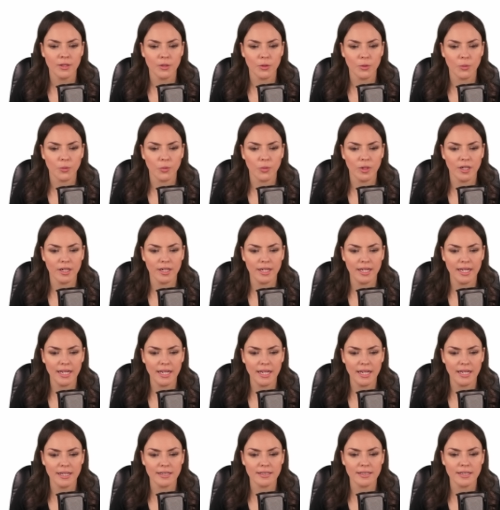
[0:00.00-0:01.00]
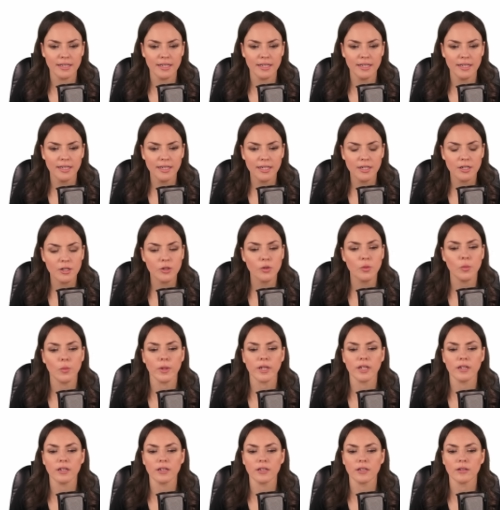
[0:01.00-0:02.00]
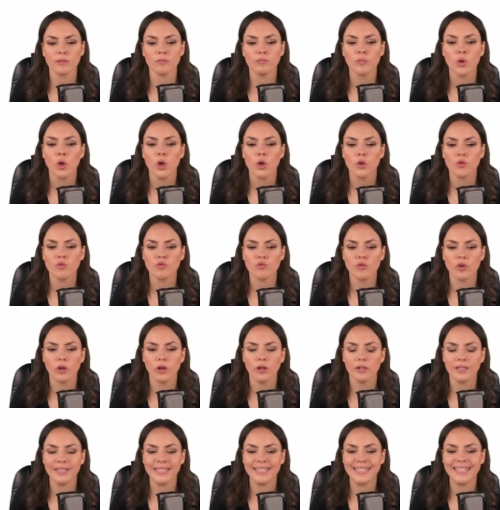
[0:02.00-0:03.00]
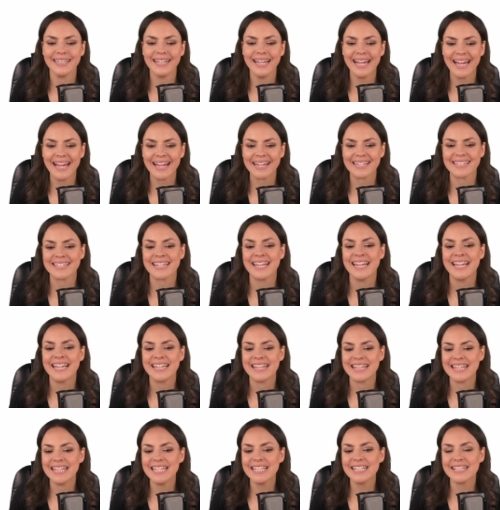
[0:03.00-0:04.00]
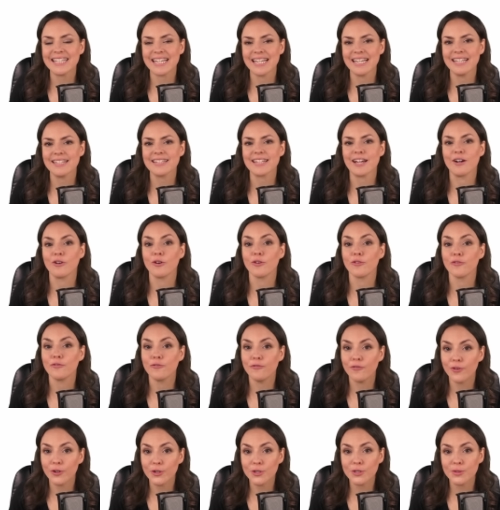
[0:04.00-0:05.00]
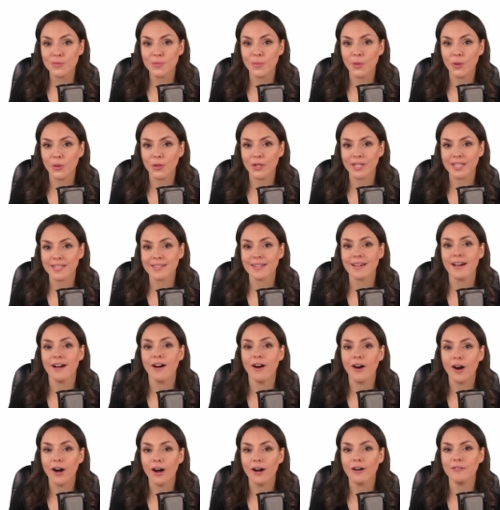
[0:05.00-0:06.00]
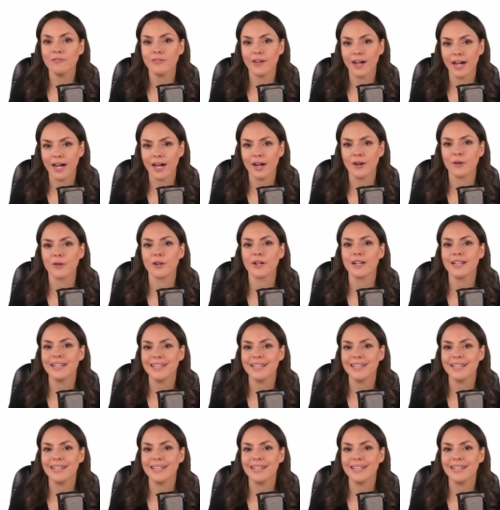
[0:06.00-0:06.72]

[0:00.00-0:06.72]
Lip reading: The 1 is here. We can draw a little x. This is our first point of our